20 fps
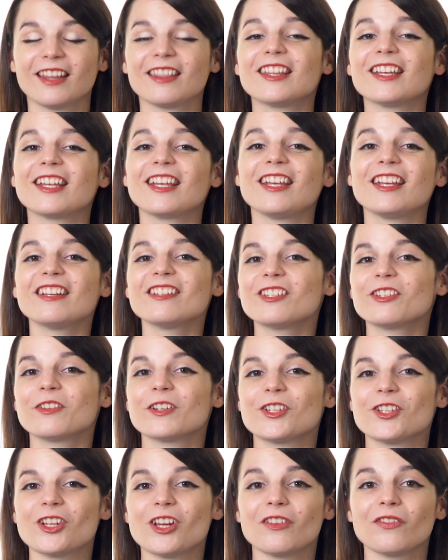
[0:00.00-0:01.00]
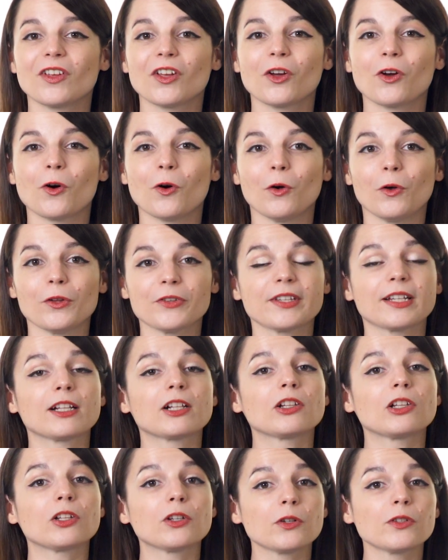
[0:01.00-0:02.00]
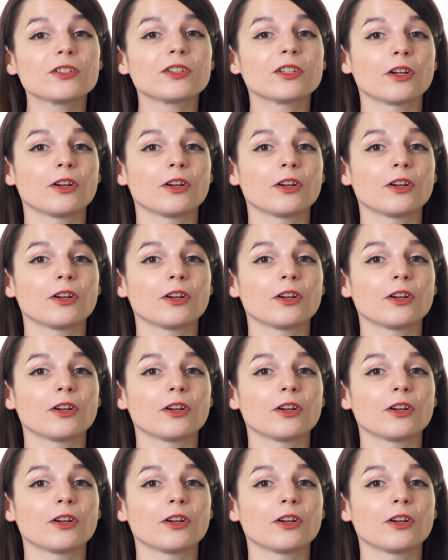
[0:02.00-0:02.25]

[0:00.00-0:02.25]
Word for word: The key to achieving goals includes